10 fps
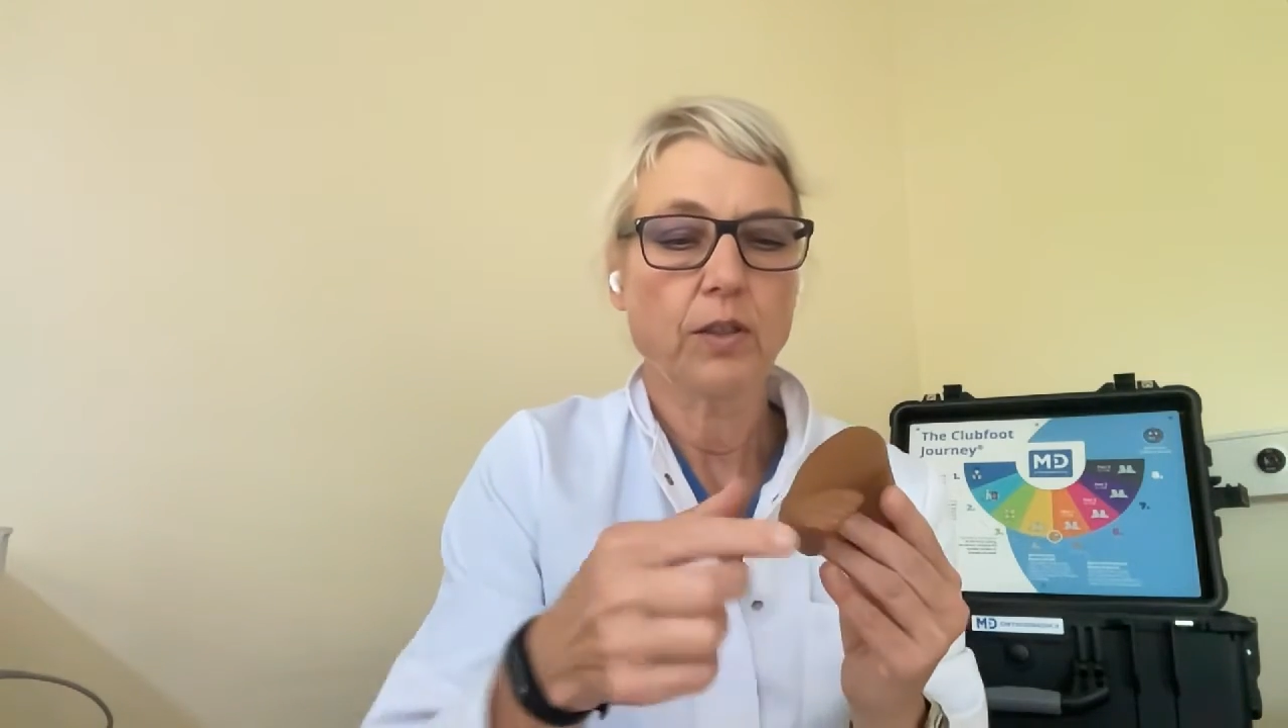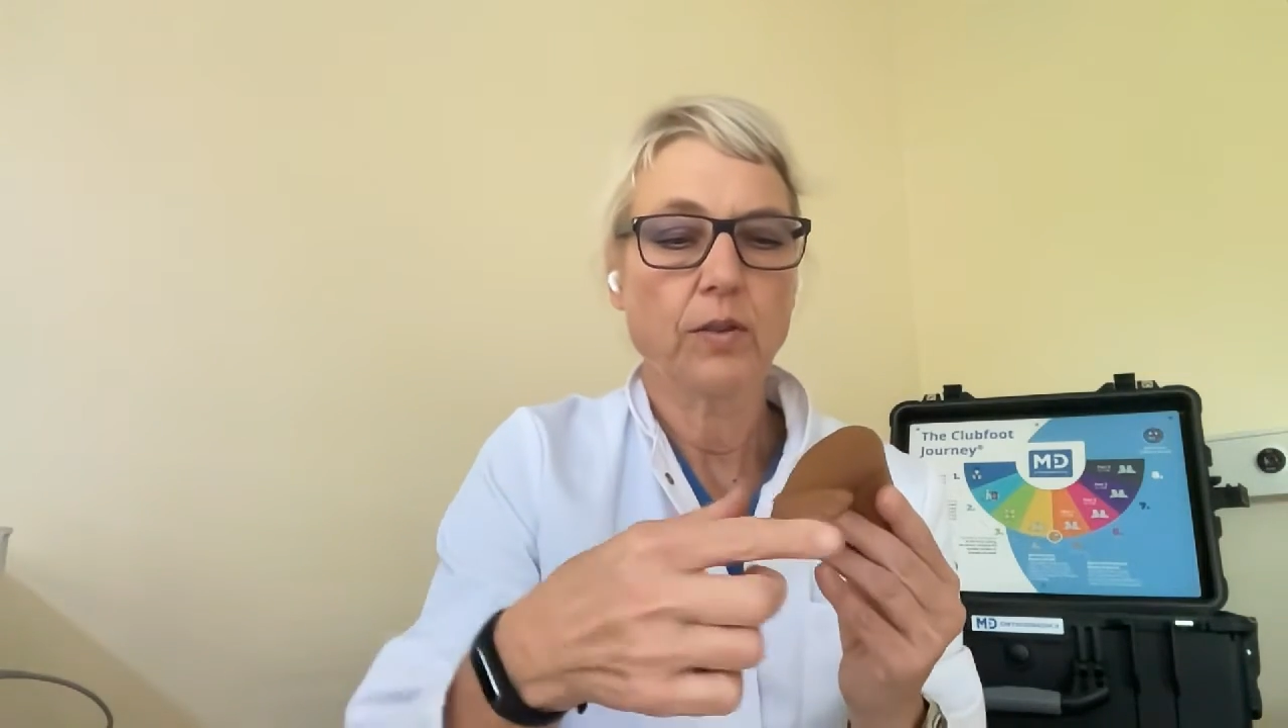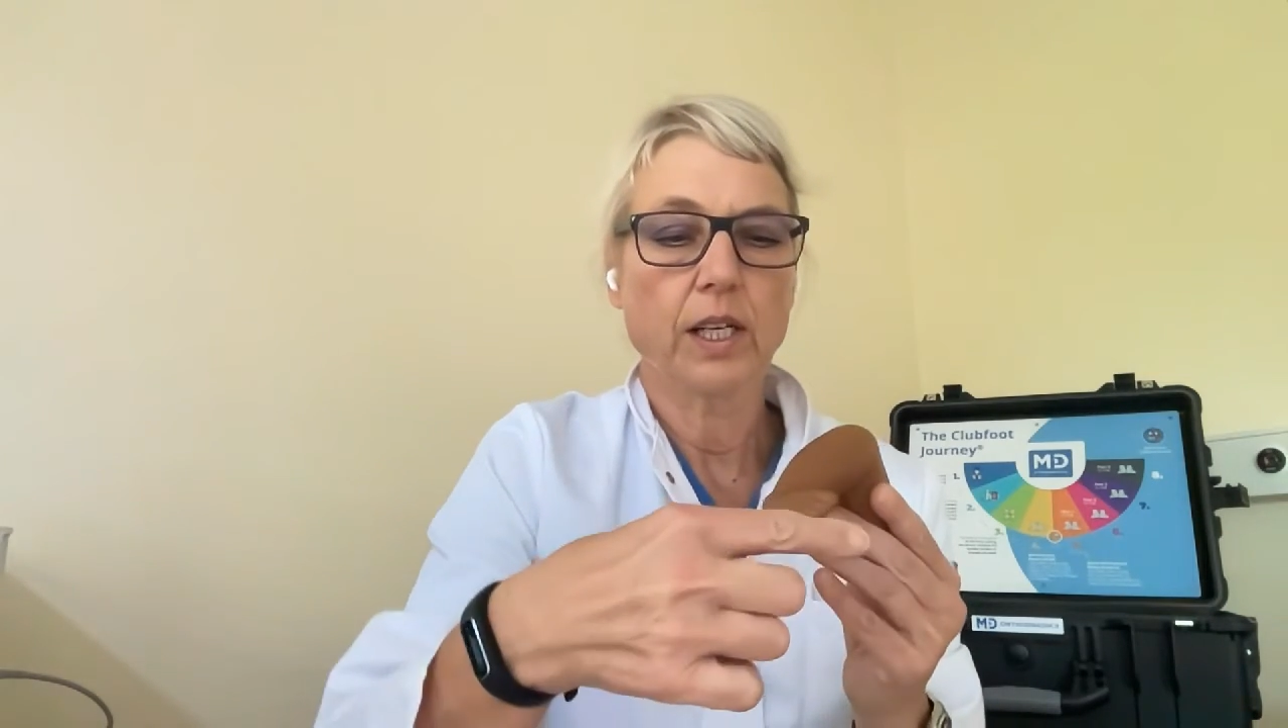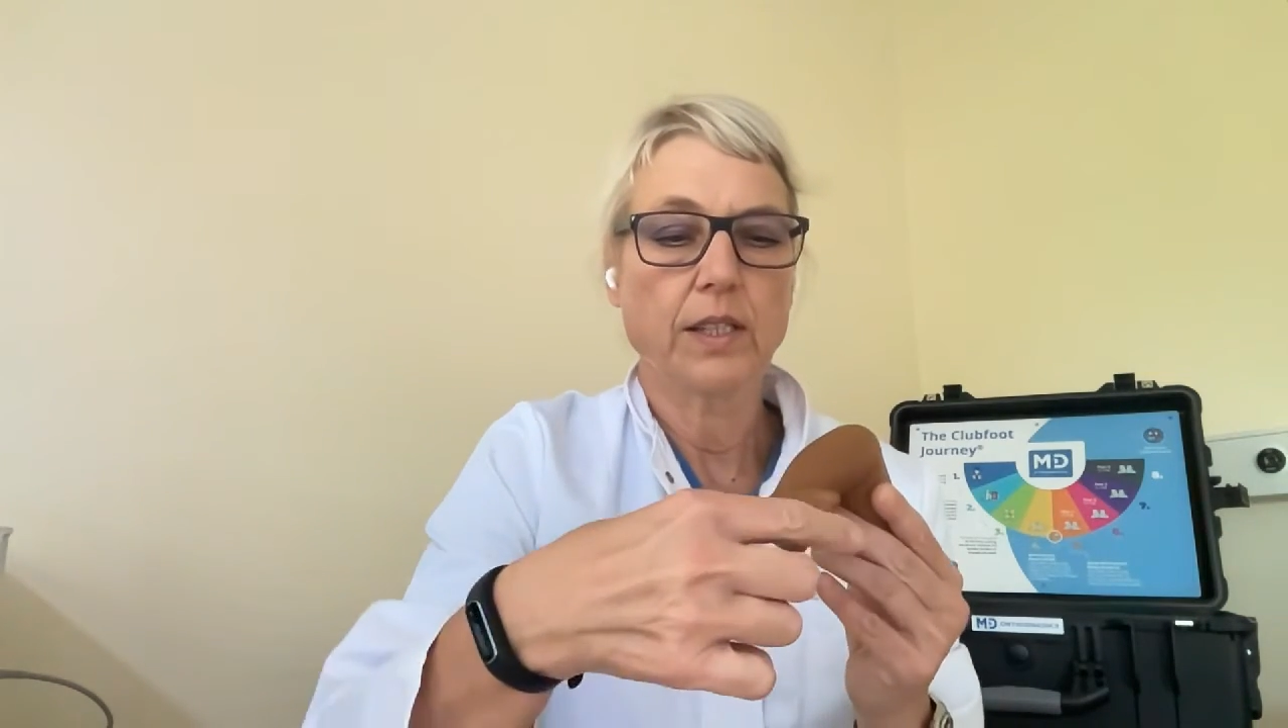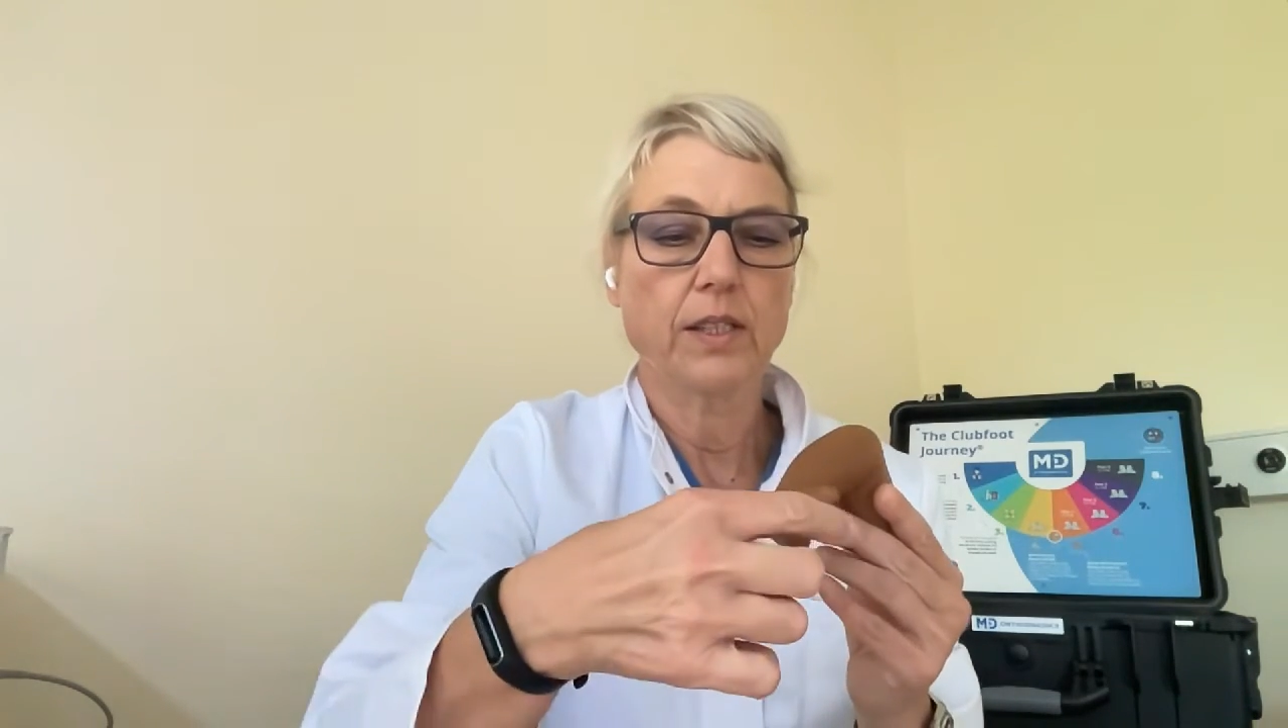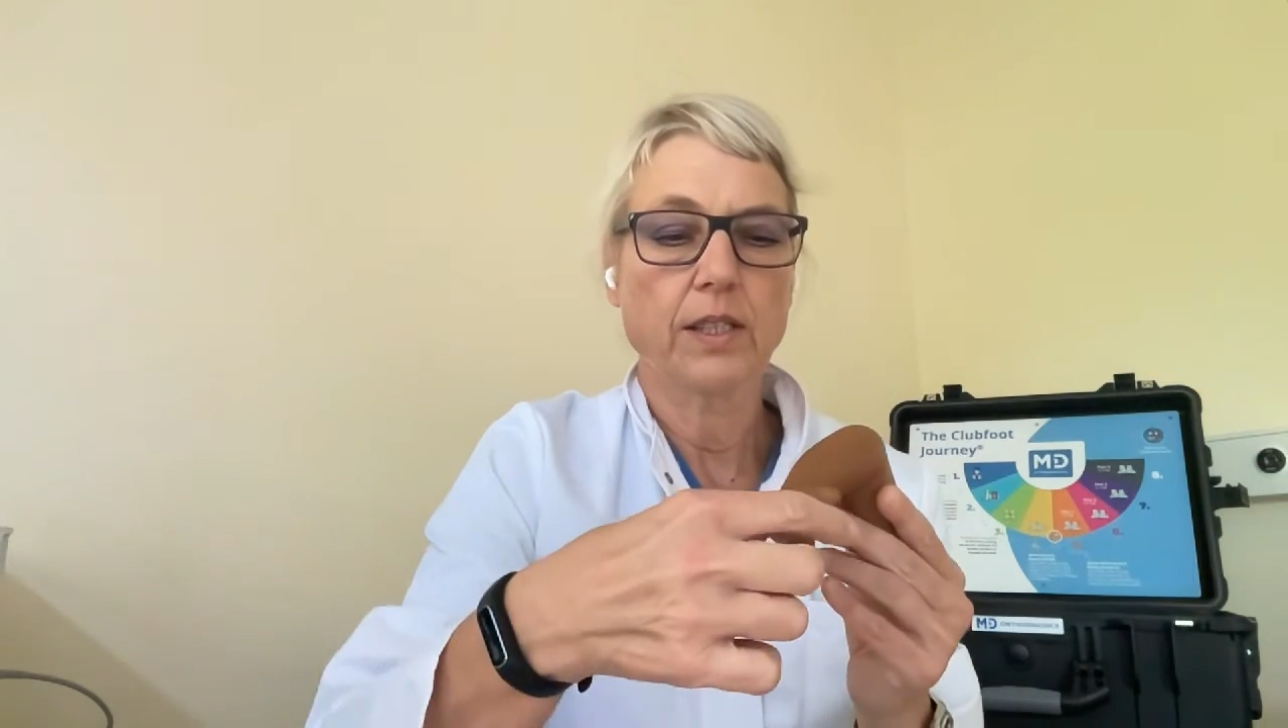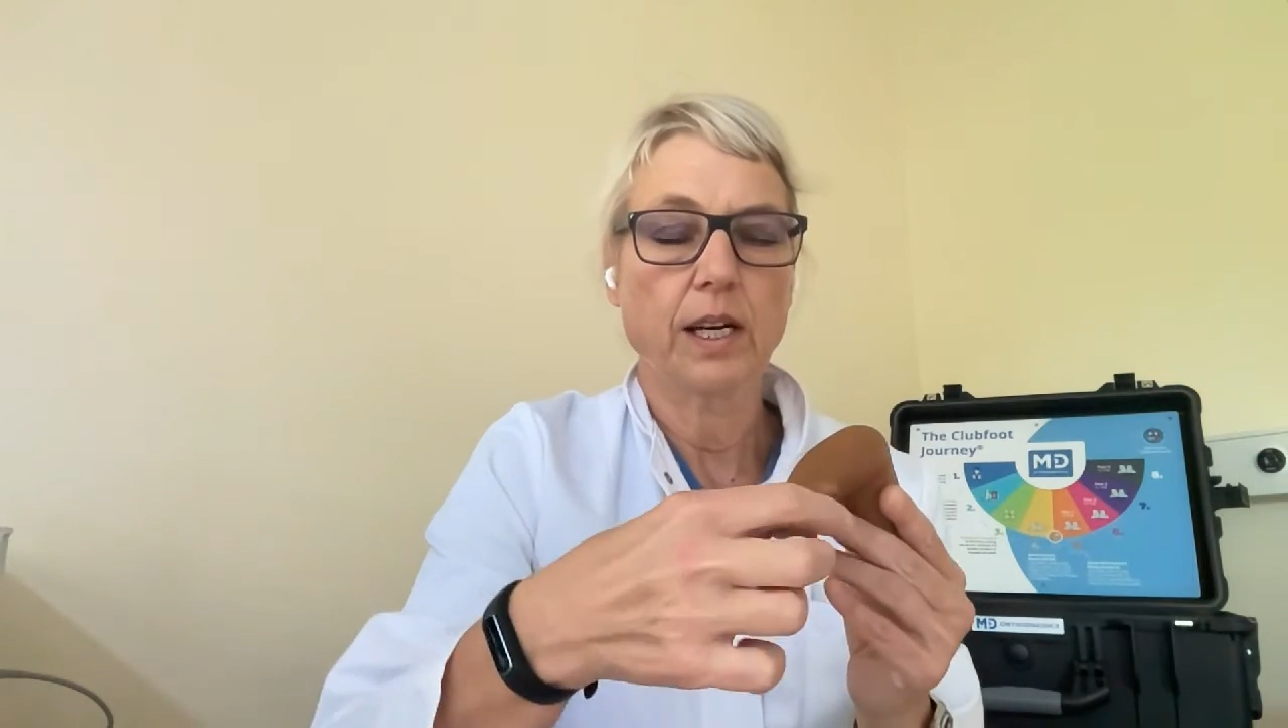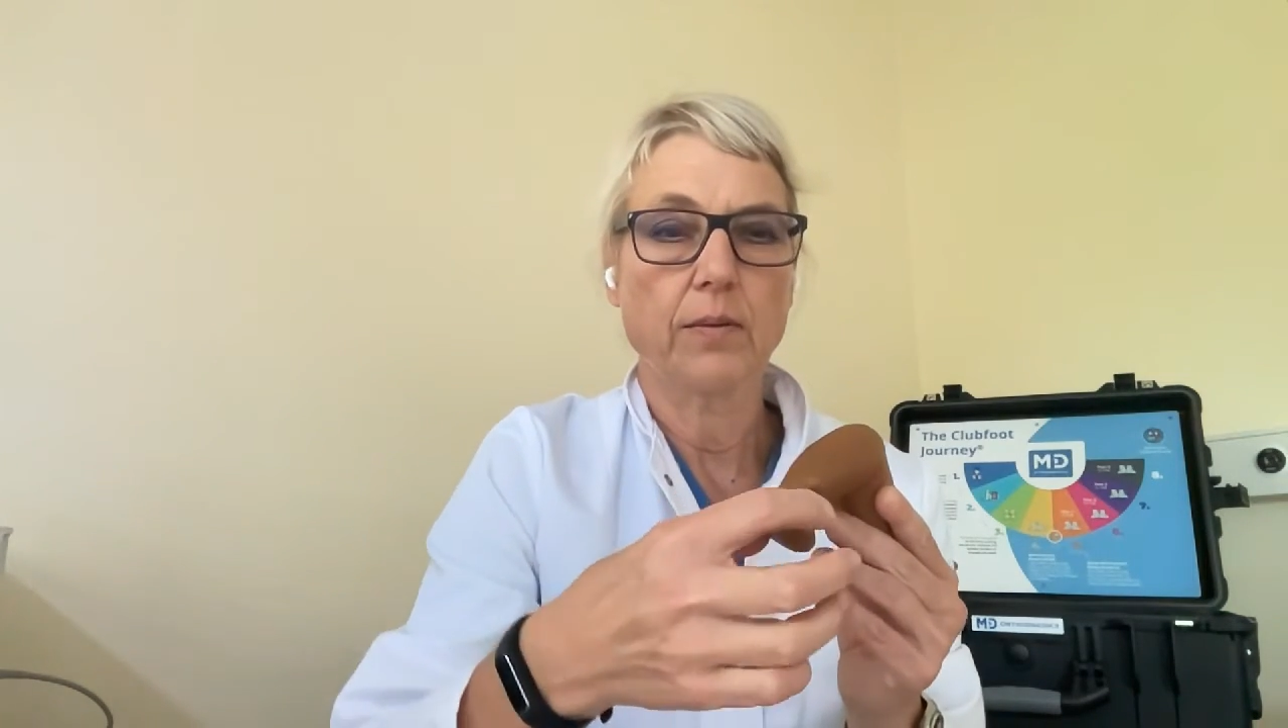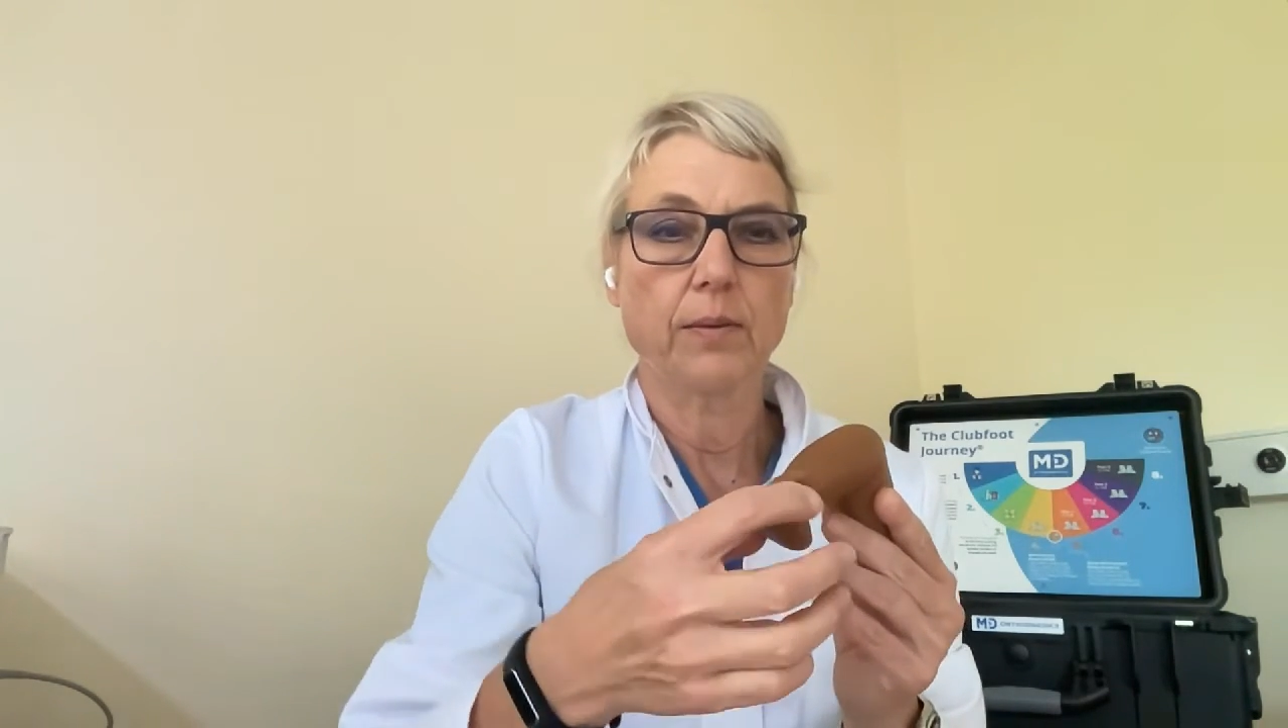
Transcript: you can start